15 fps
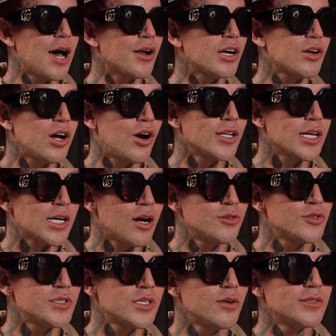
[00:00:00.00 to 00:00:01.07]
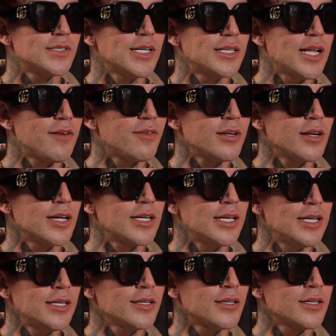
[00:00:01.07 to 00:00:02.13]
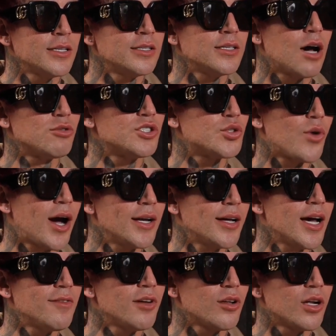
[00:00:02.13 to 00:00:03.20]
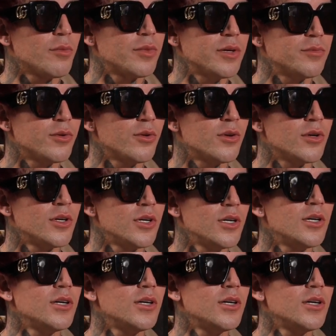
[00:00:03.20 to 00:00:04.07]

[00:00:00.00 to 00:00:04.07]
out of other countries, I would say definitely like England, Australia have a lot of people.